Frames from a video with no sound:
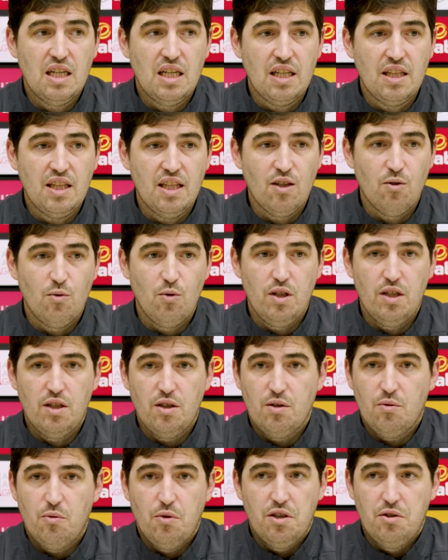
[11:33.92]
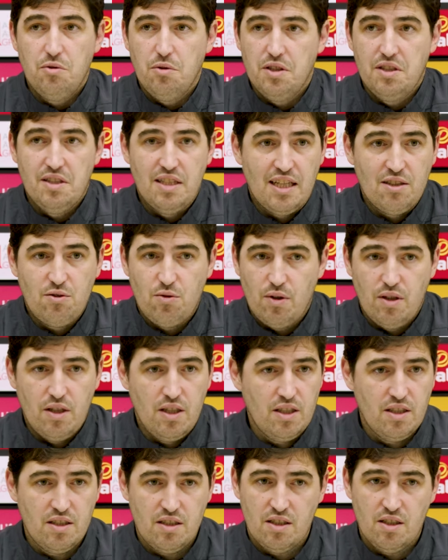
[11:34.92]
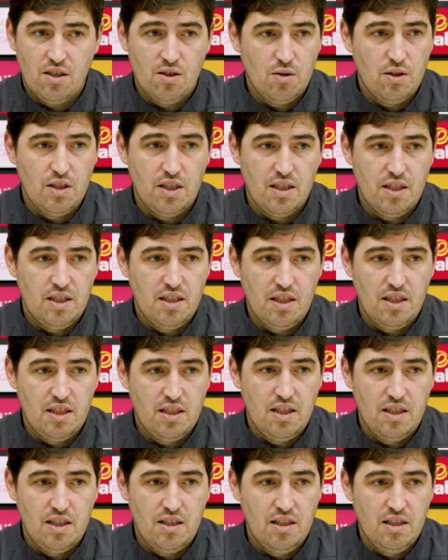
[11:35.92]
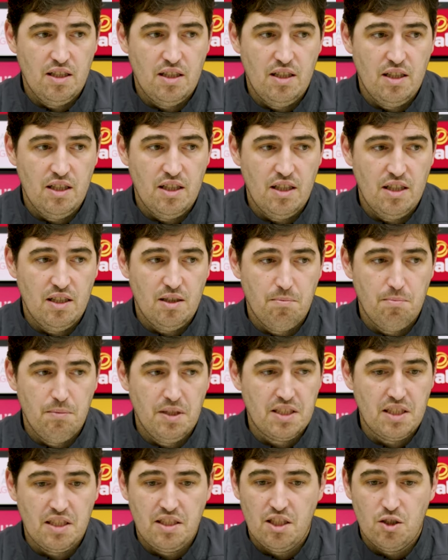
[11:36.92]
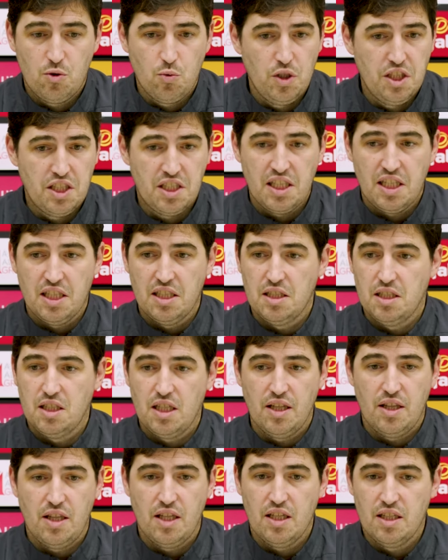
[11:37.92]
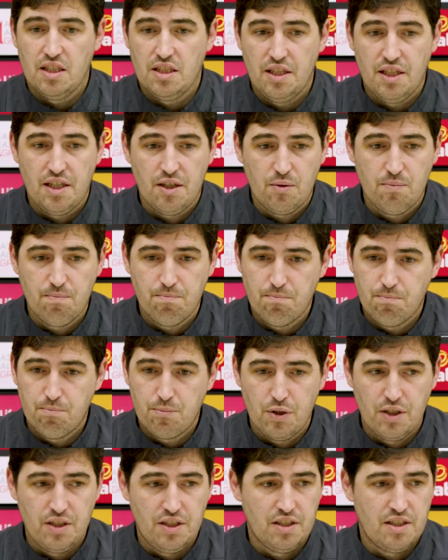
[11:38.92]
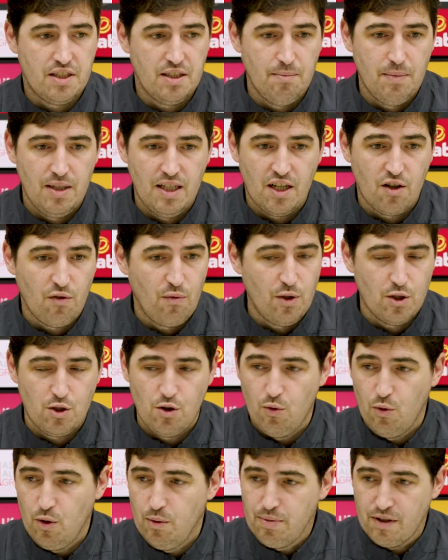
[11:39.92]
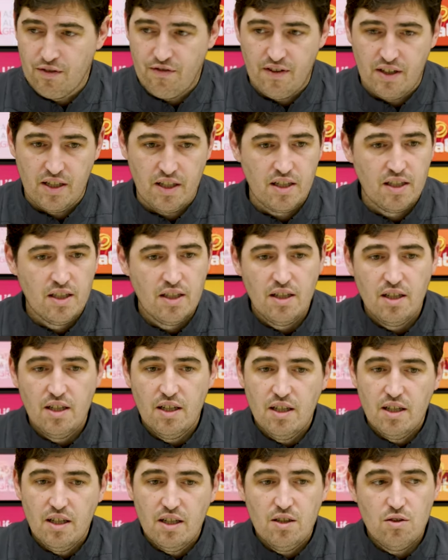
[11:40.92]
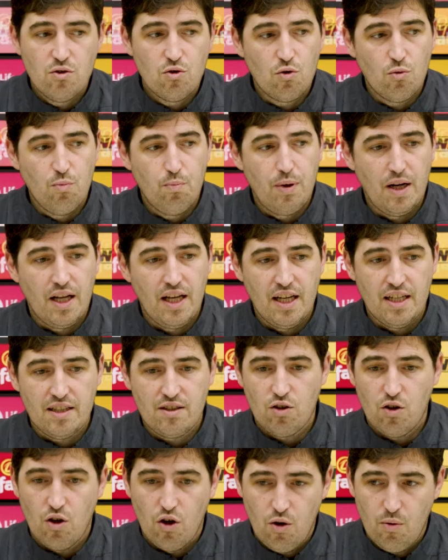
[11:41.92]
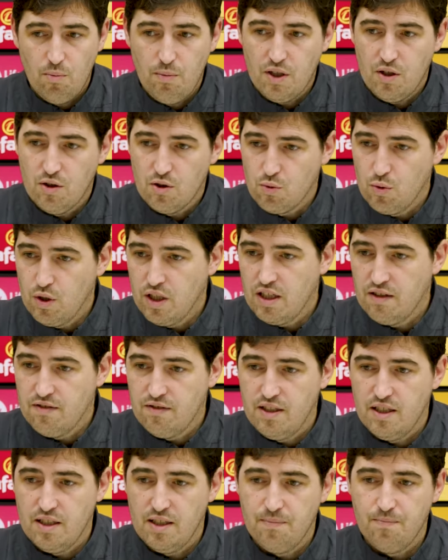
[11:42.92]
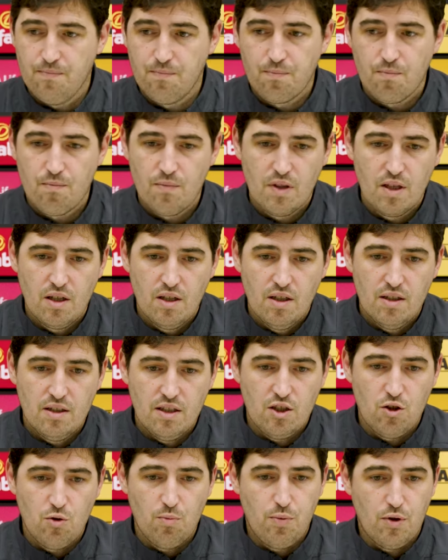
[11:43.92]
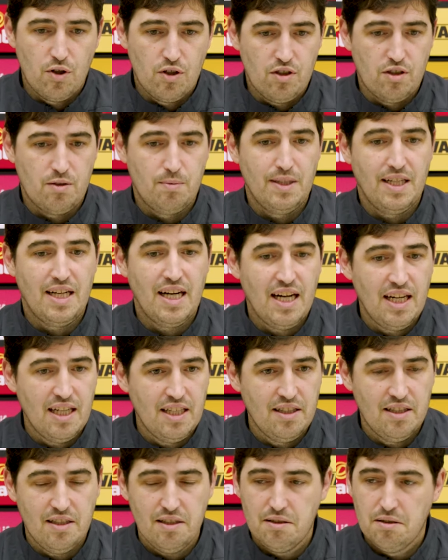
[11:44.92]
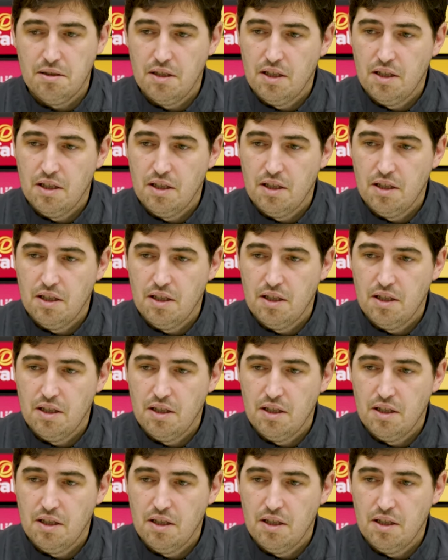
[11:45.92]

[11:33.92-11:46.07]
I think we, we do it naturally. No, the, the, the, the, the messages we send, I think they are pretty similar. Obviously, we prefer to play at home because we have the, the supporters behind.